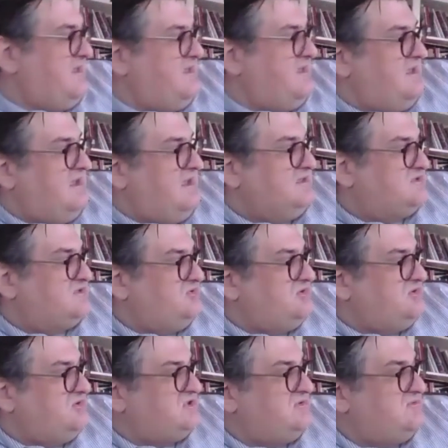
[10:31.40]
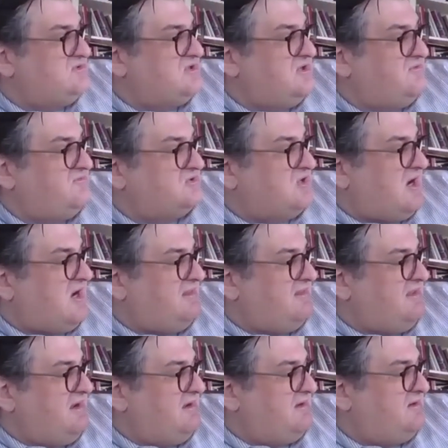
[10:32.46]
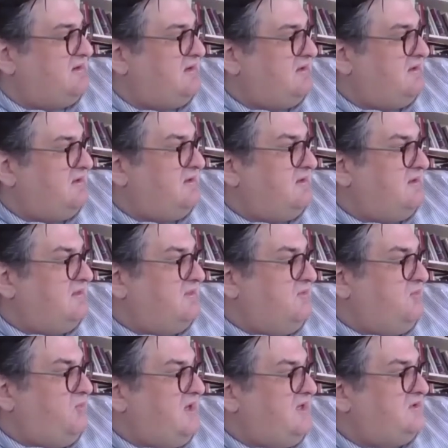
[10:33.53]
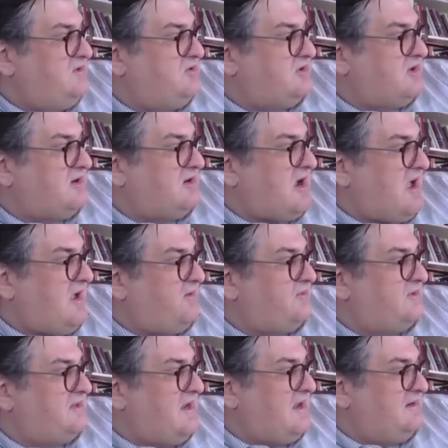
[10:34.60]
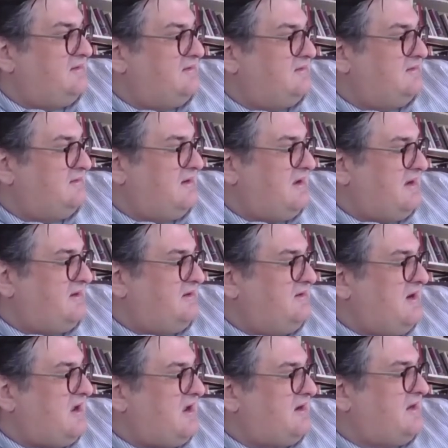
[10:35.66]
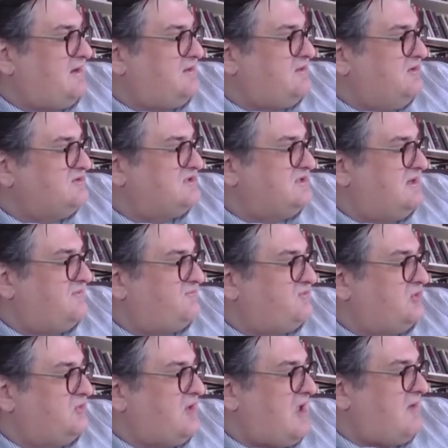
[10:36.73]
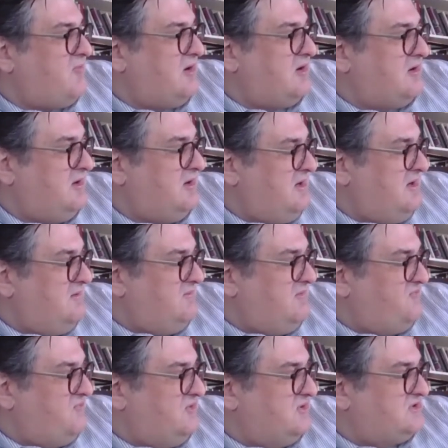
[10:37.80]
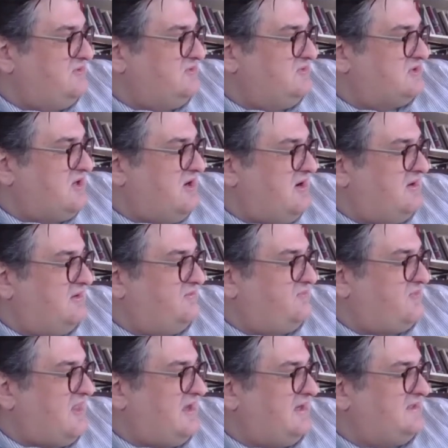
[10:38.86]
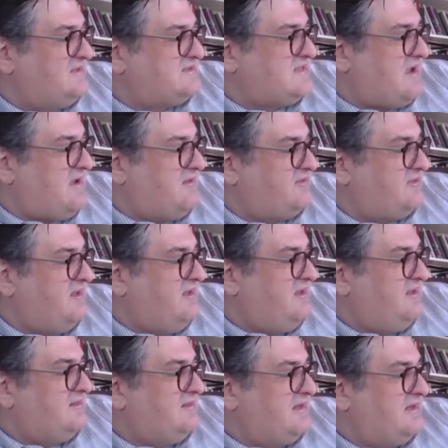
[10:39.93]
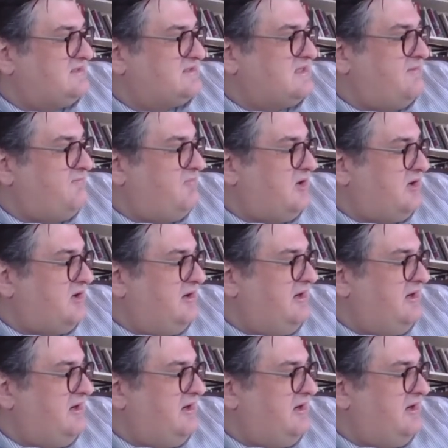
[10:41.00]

As soon as she was over dry land, the wind took her higher again. I could not get close enough to grab her before she was gone, flying south like some bird